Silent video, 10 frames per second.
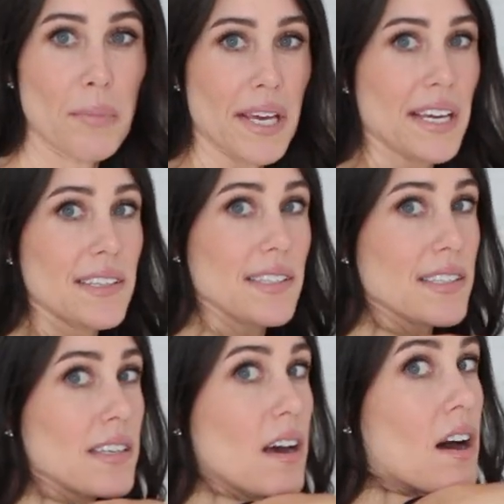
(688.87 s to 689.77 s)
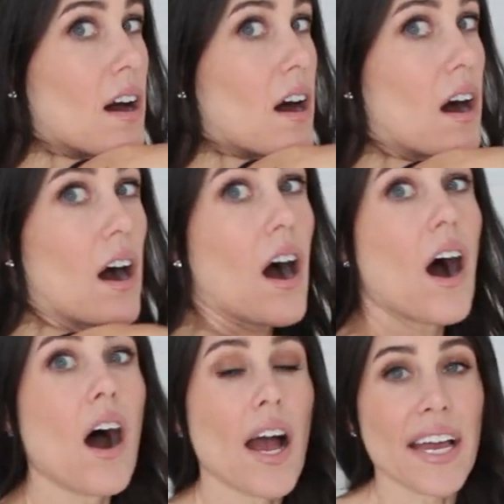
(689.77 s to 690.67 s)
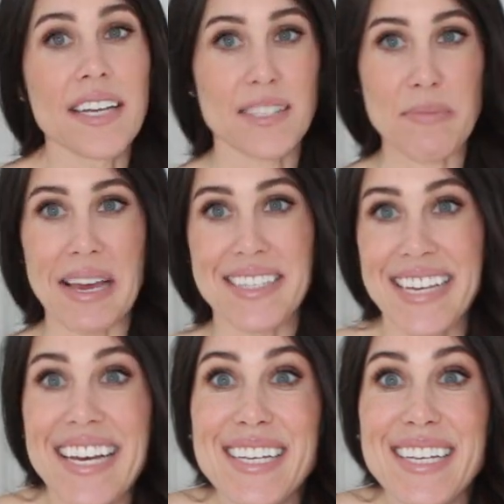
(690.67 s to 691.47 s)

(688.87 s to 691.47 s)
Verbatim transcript: piece. It's amazing.